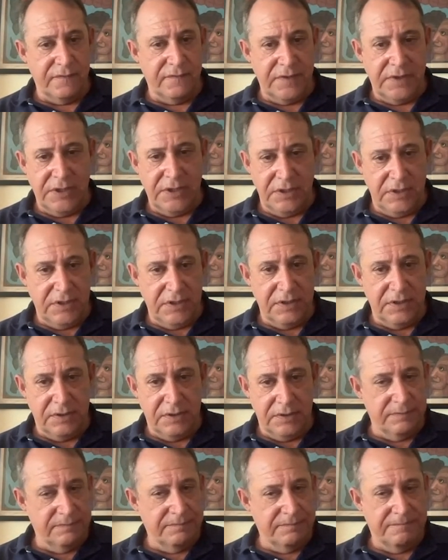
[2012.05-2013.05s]
and
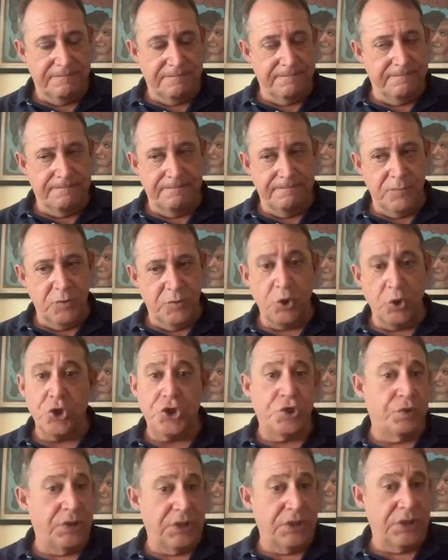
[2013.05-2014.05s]

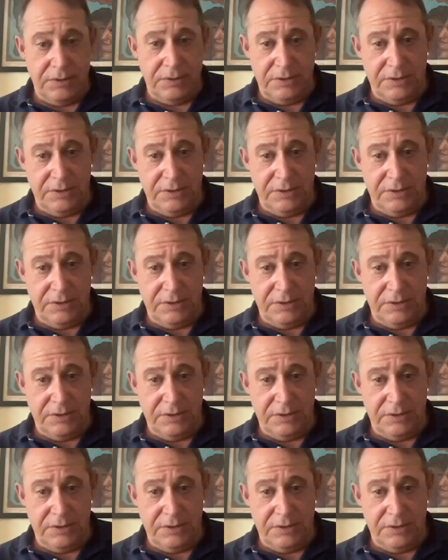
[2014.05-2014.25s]
nurturing